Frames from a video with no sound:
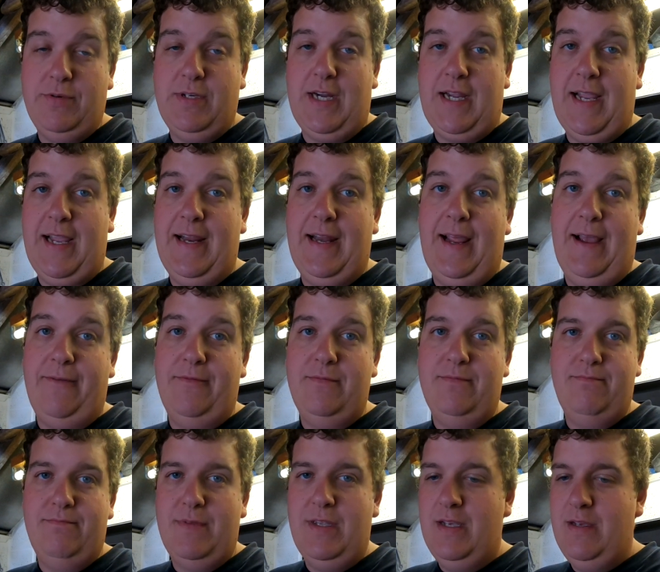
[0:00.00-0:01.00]
check Ian out.
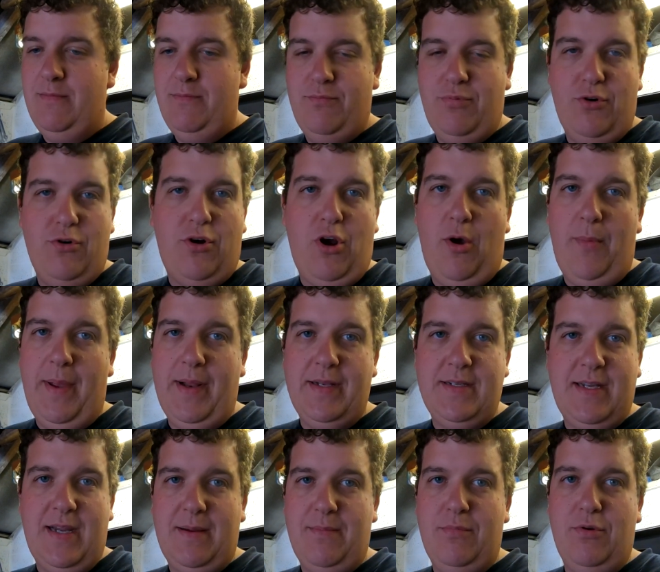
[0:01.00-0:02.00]
Put a comment
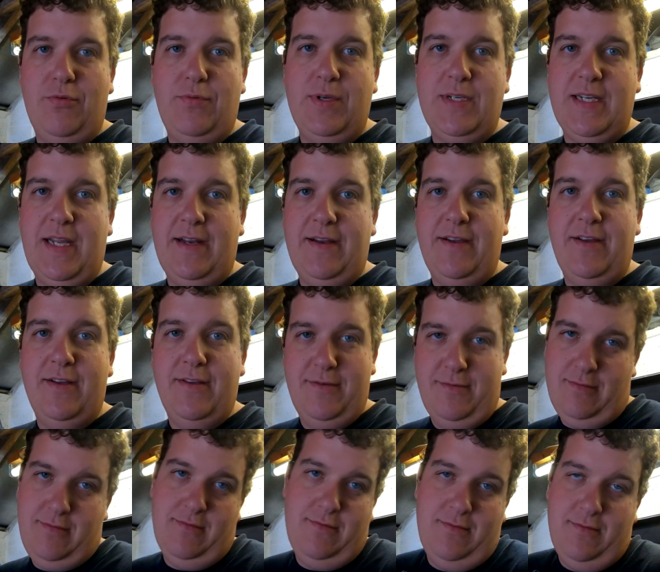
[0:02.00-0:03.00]
saying Bluudys sent you.
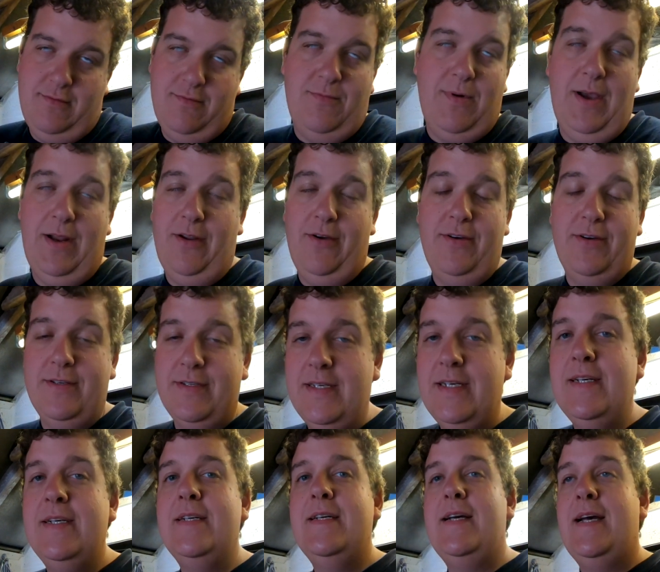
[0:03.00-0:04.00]
Why not?
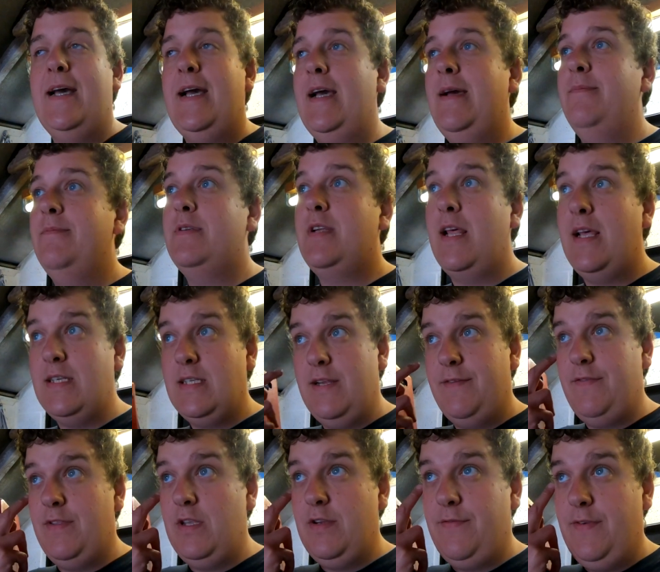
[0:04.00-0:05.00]
So that's it
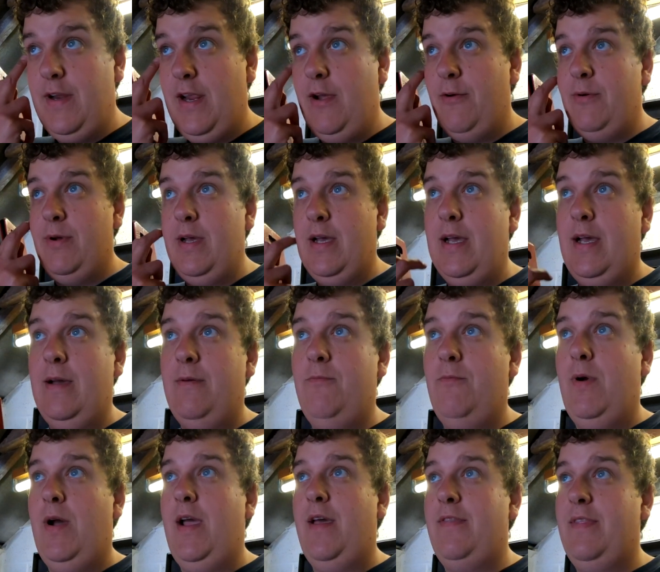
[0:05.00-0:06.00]
for this video.
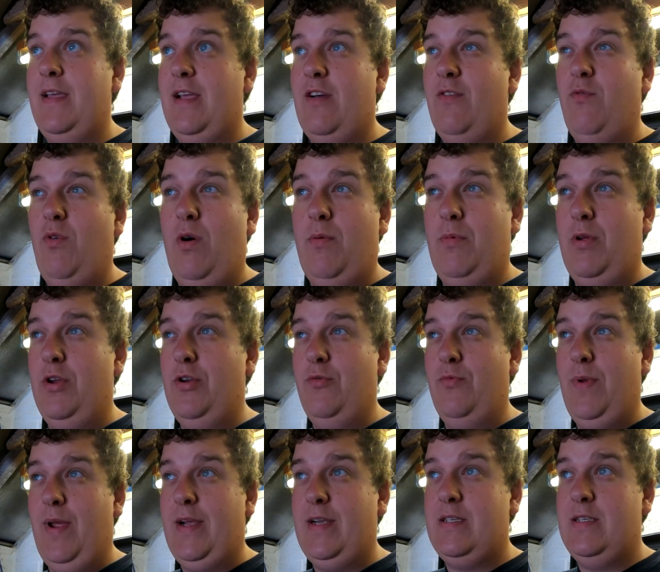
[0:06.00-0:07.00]
Why I think of what I'm going to do
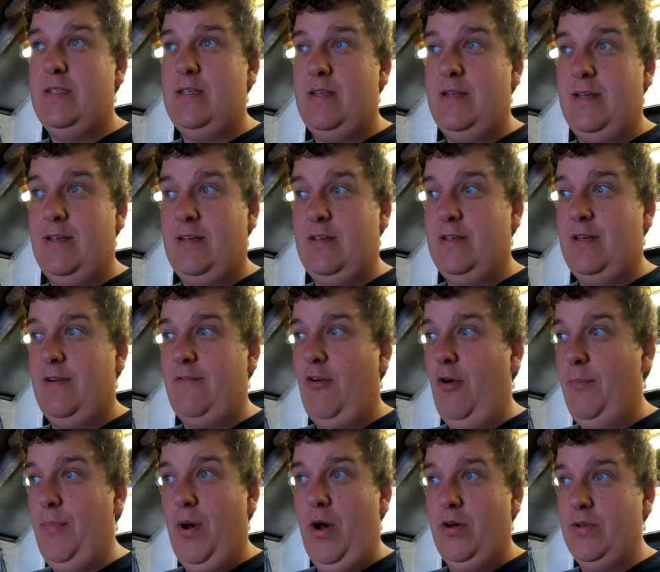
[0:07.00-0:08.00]
next, because I've
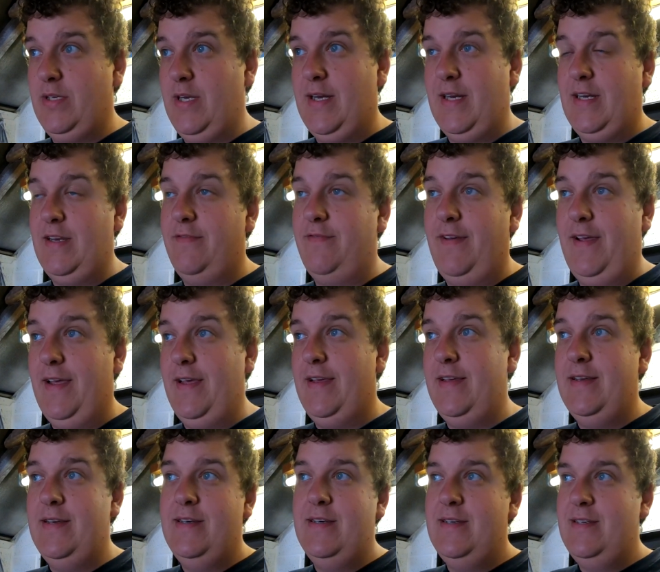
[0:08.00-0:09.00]
got parts I need to fit,
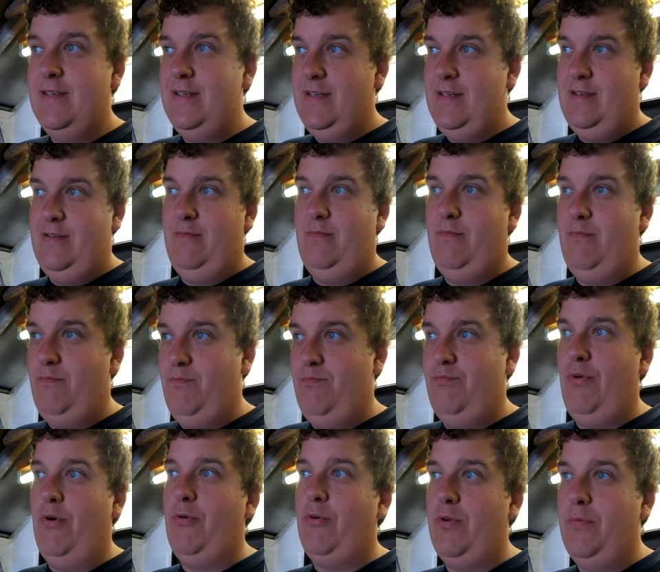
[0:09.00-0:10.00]
and
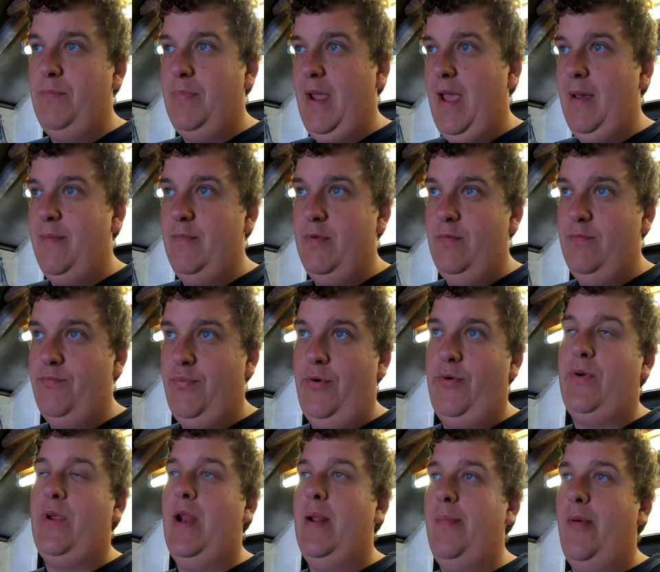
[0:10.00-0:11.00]
broken BM and
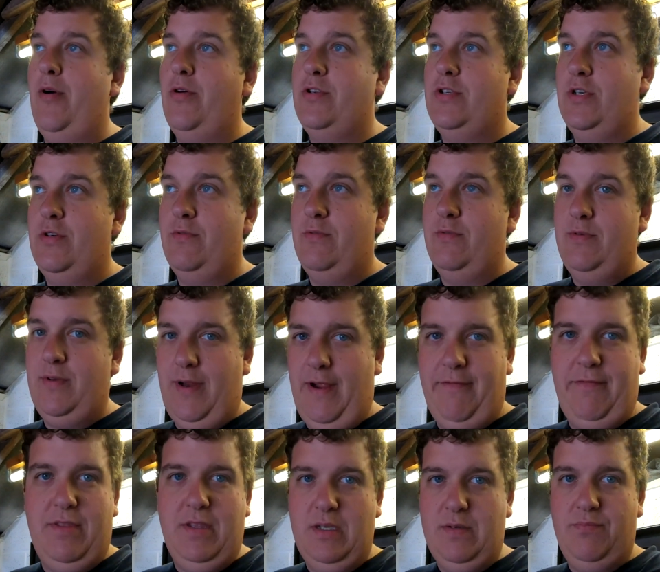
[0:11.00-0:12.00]
broken MR2, and
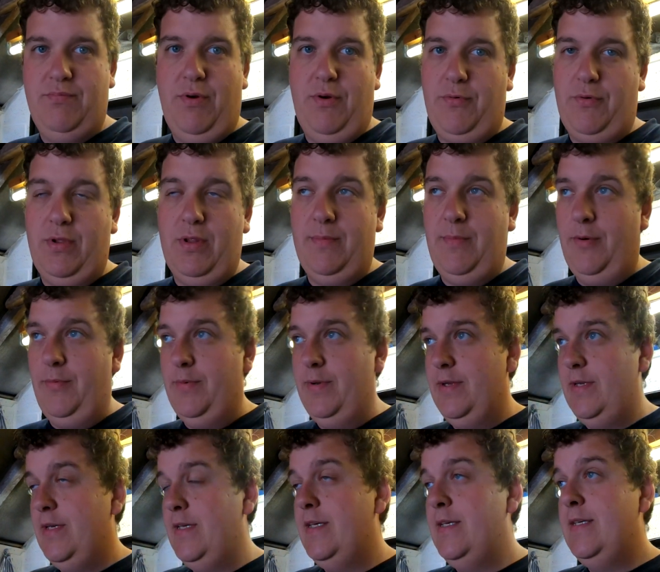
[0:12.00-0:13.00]
everything's broke at the moment.
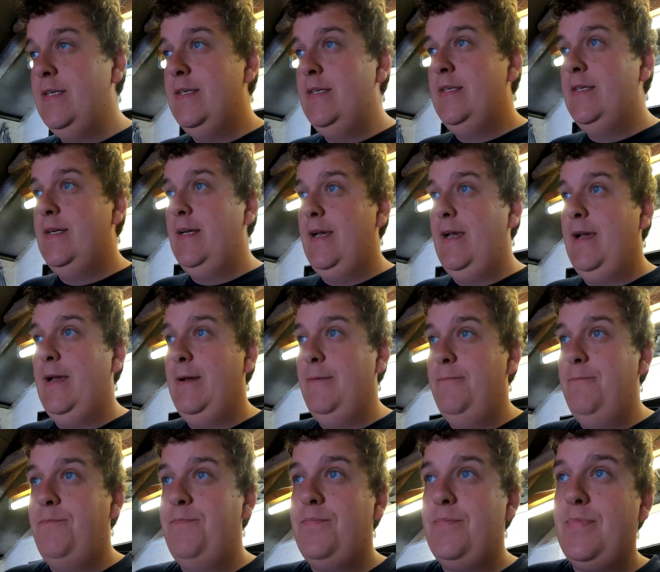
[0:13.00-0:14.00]
For